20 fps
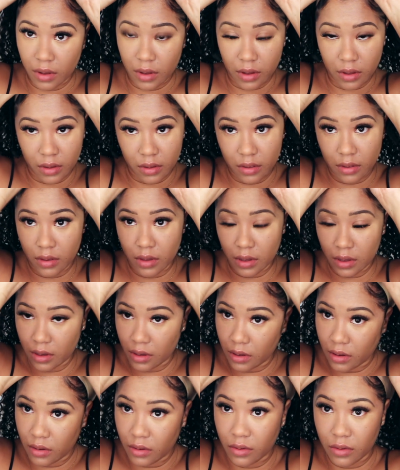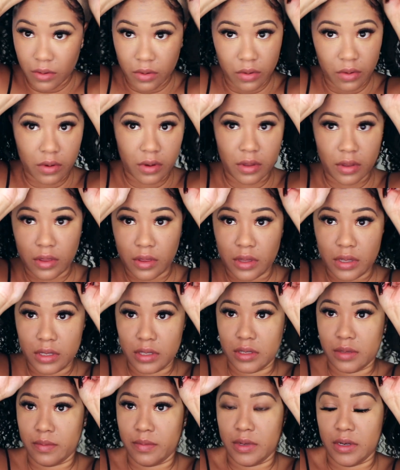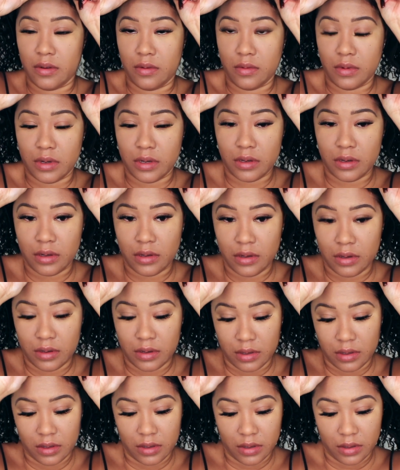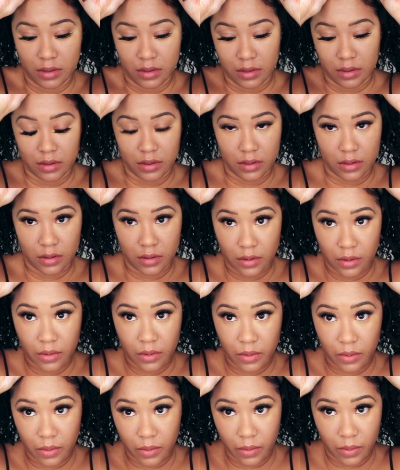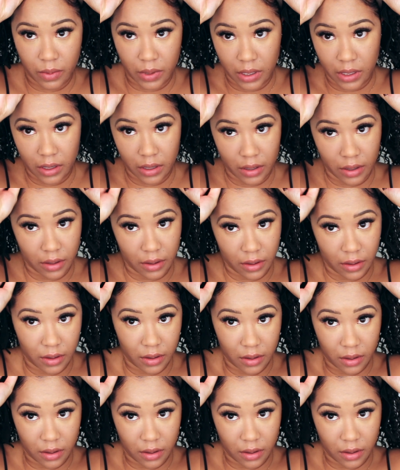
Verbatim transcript: and then hook this middle one where